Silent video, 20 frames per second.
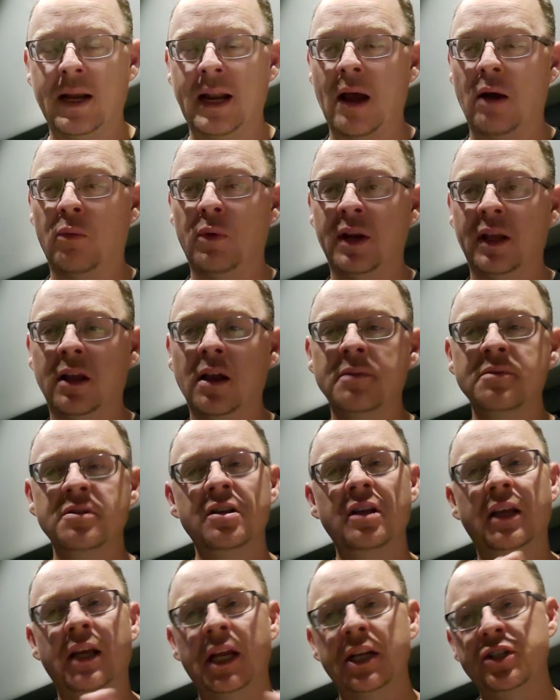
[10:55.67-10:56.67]
Now when it comes
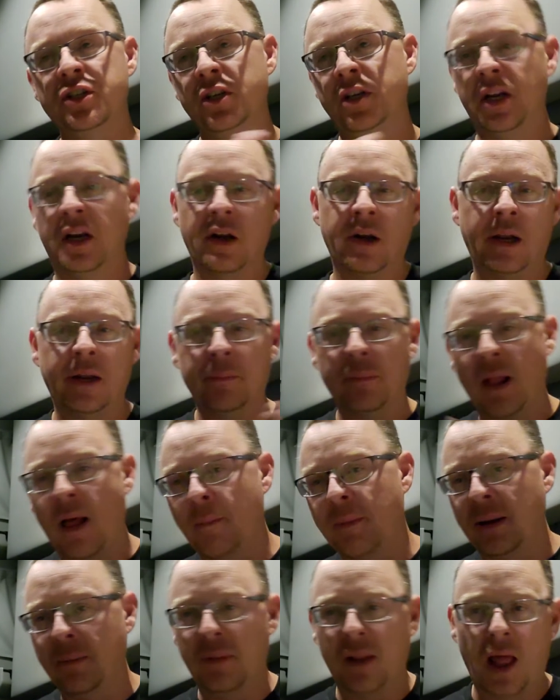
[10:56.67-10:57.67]
to engineering, blah
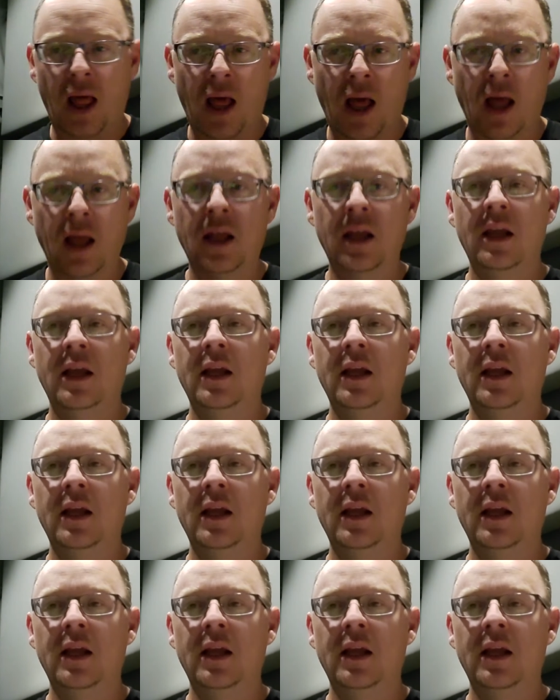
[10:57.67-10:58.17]
blah blah,